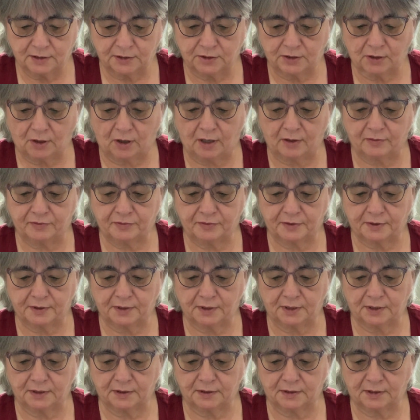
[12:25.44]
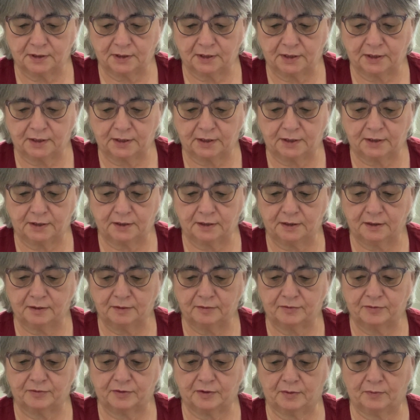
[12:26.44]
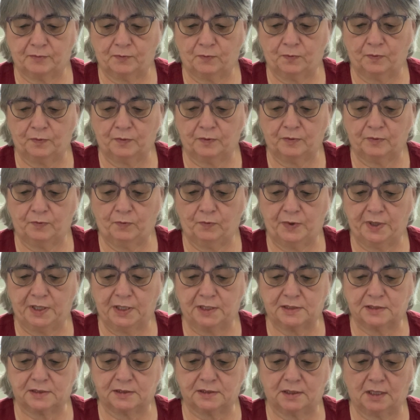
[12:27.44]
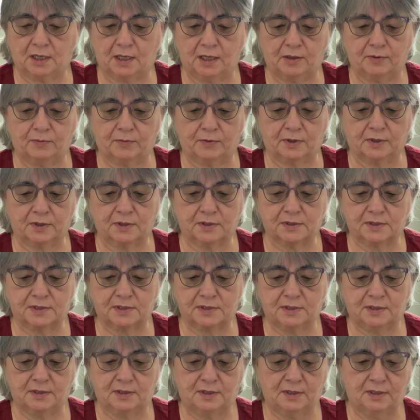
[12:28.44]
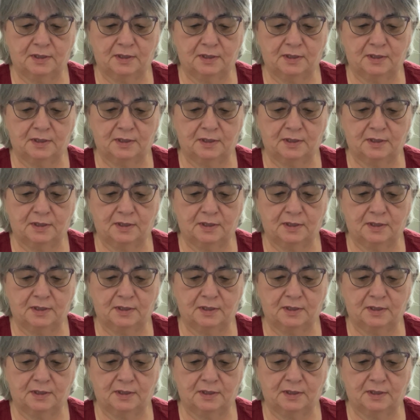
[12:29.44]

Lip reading: Dolphin linen from Weeks Dye Works,